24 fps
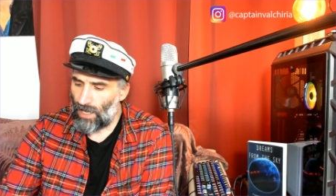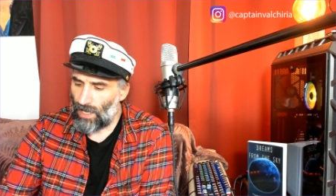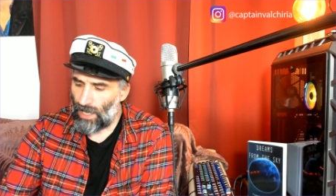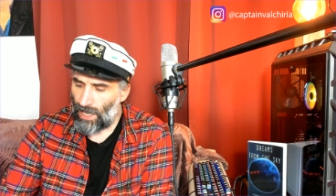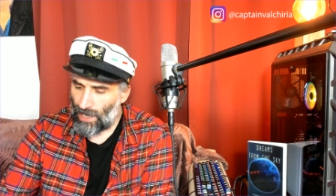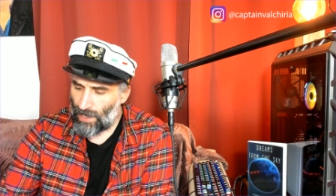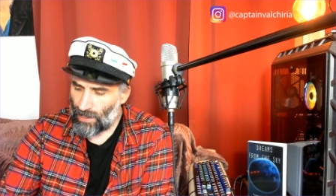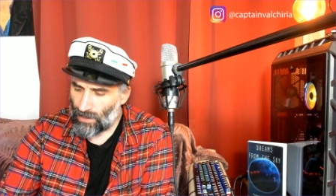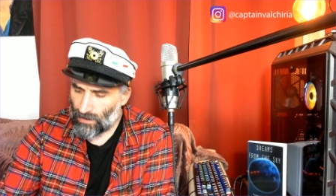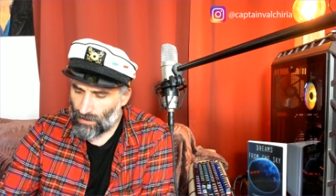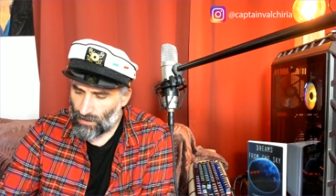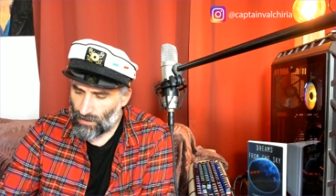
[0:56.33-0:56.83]

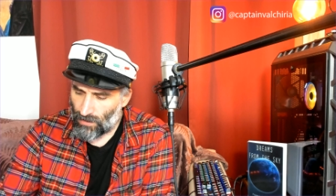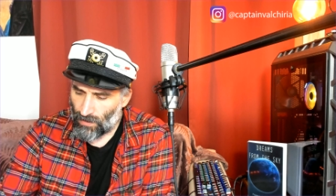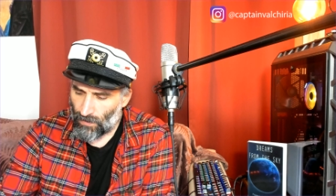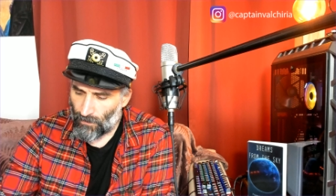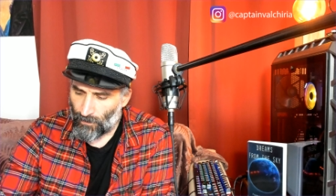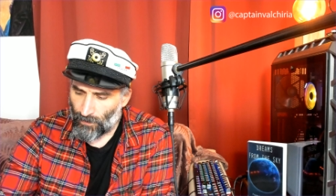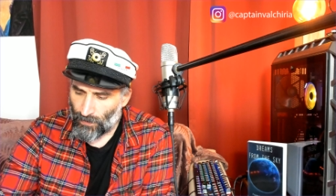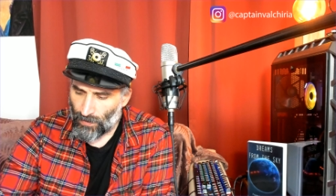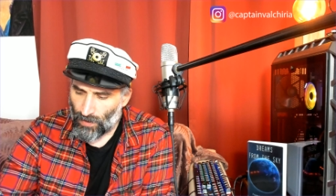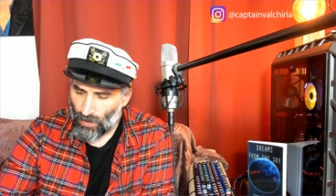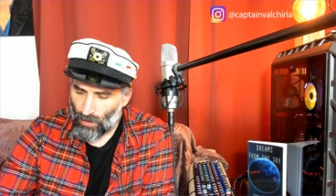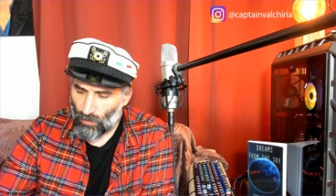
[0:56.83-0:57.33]
And
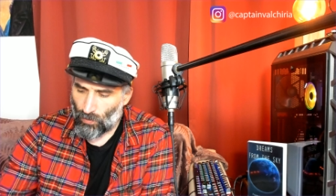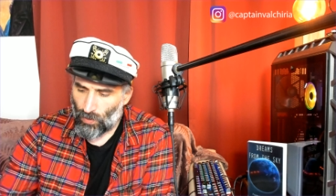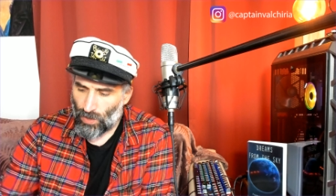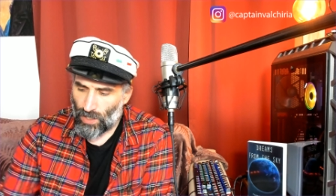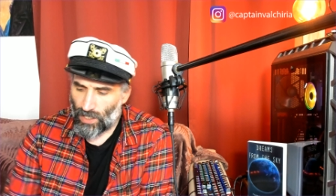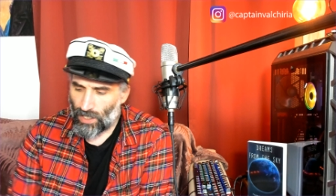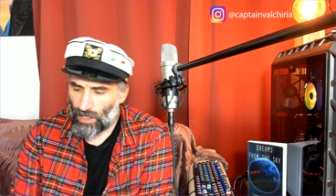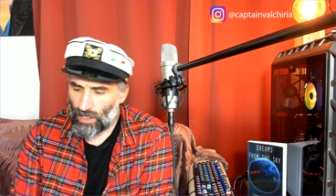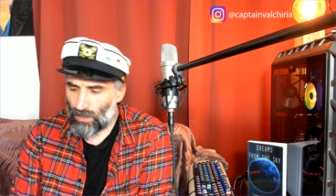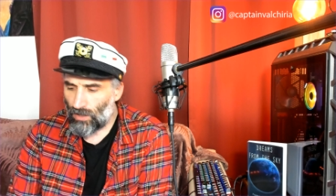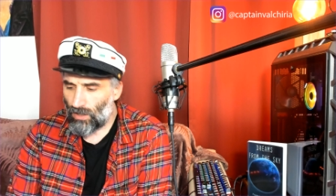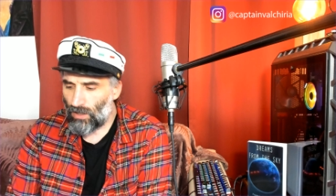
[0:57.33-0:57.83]
we
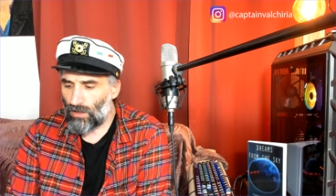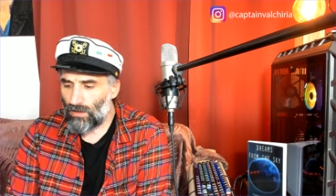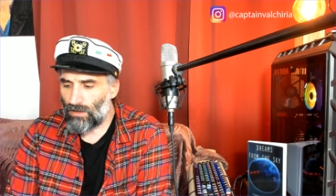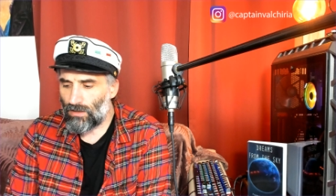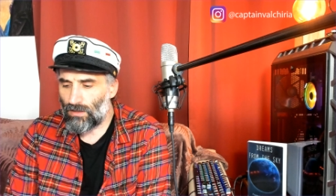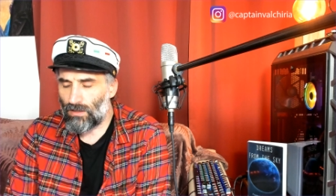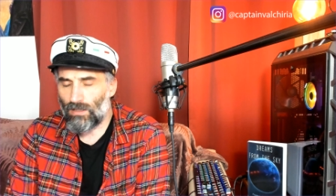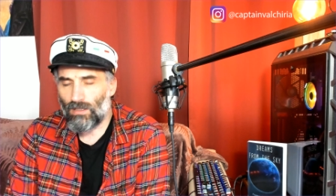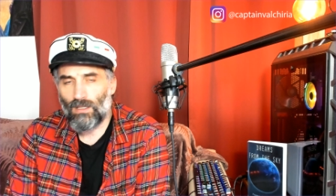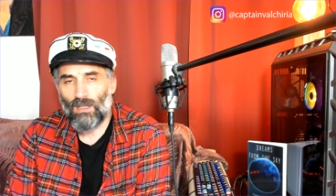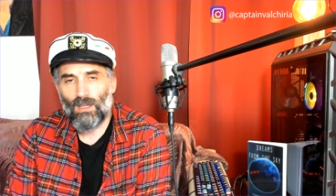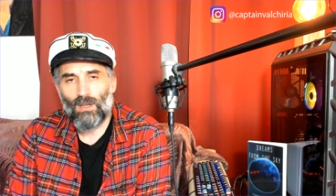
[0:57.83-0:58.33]

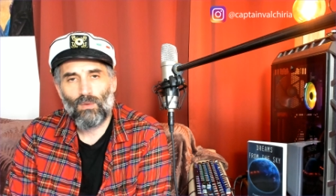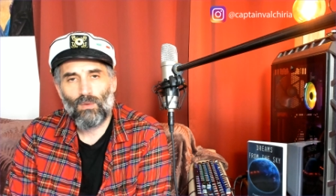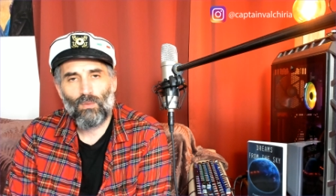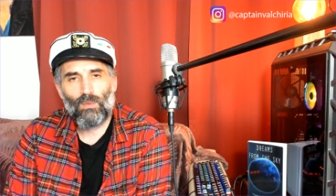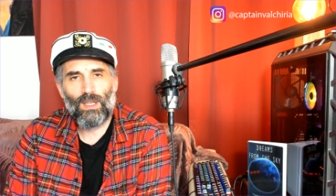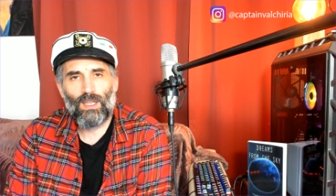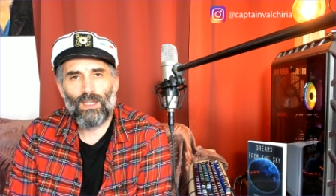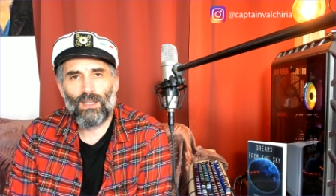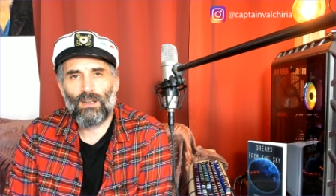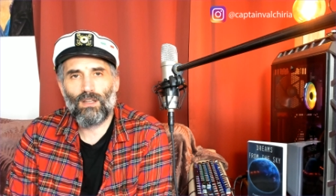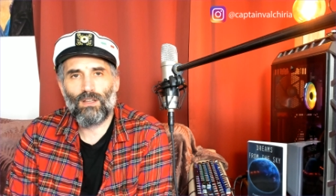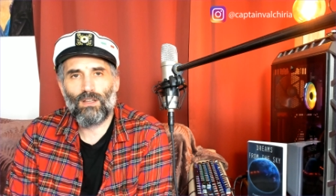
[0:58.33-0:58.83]
cannot, we
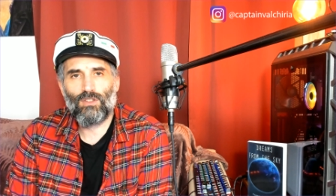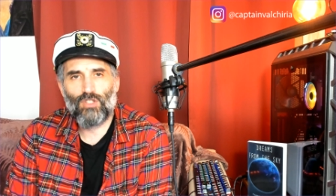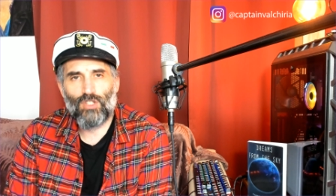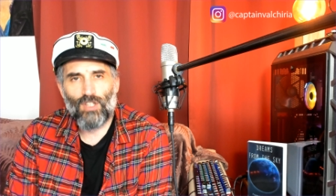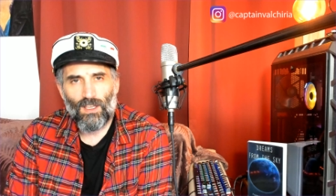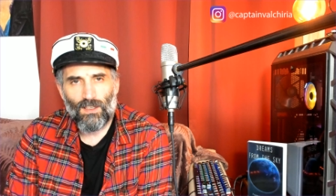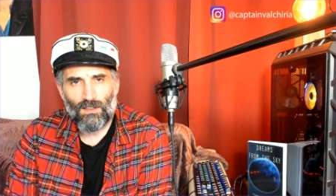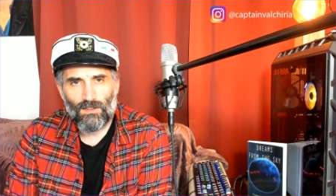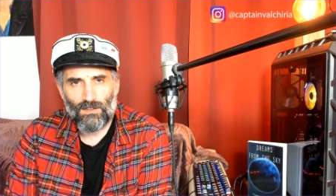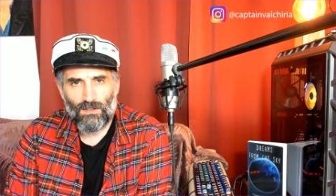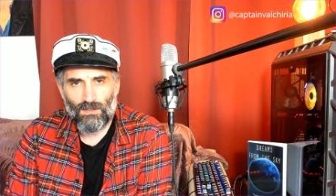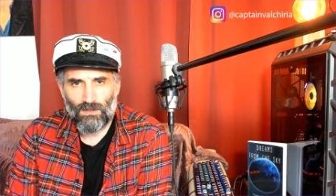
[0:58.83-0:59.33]
cannot
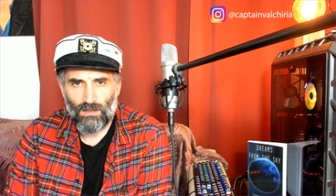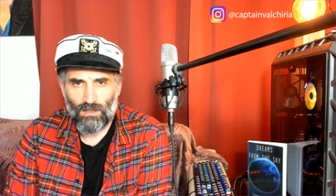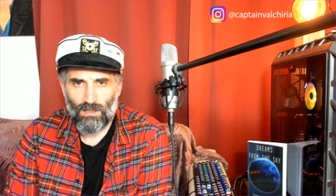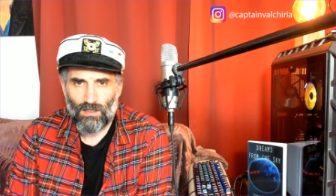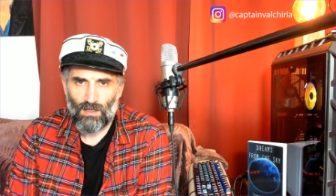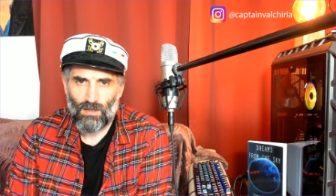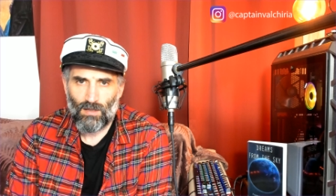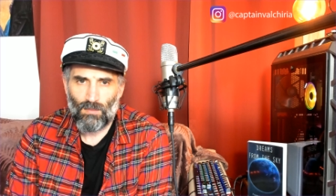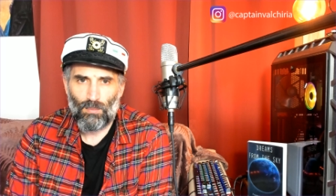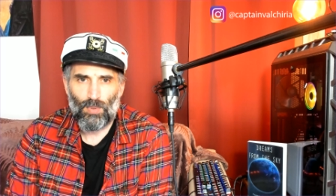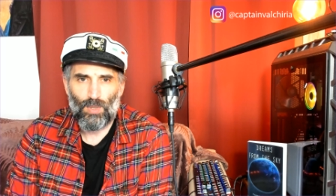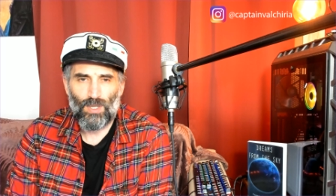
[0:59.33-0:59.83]
just
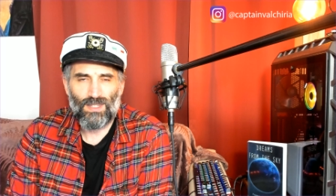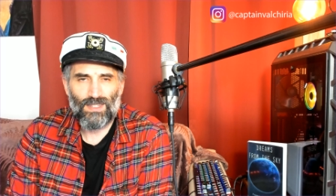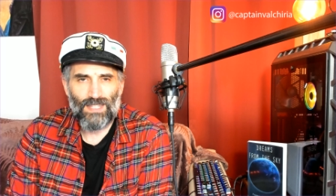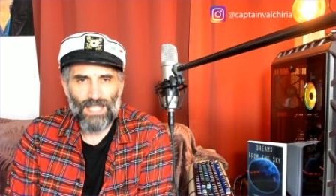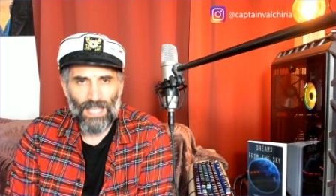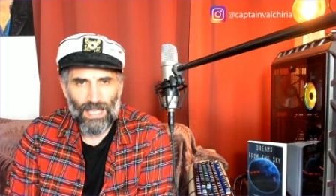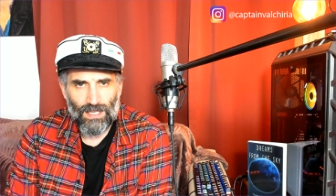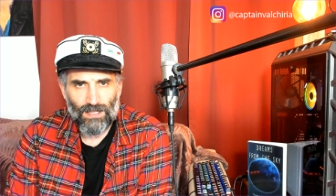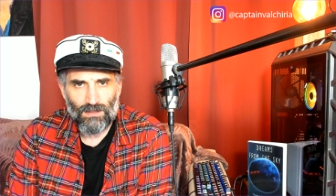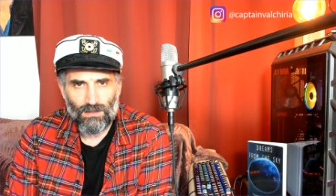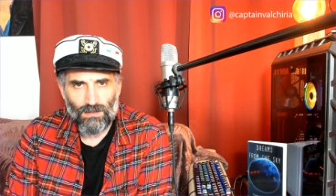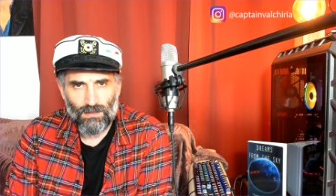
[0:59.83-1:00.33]

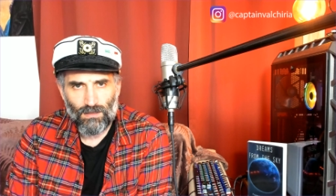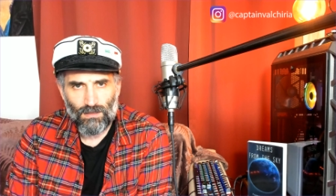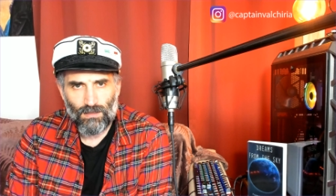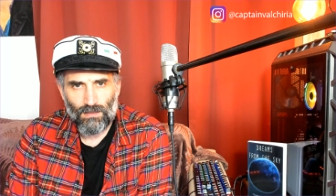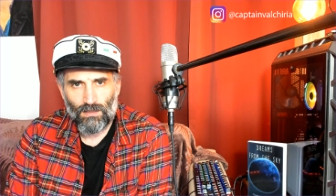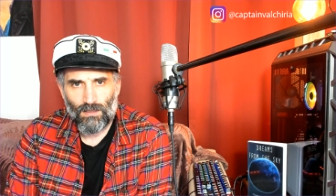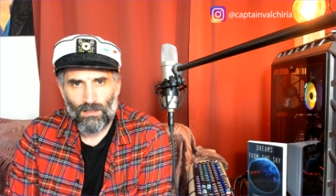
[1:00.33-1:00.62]
pretend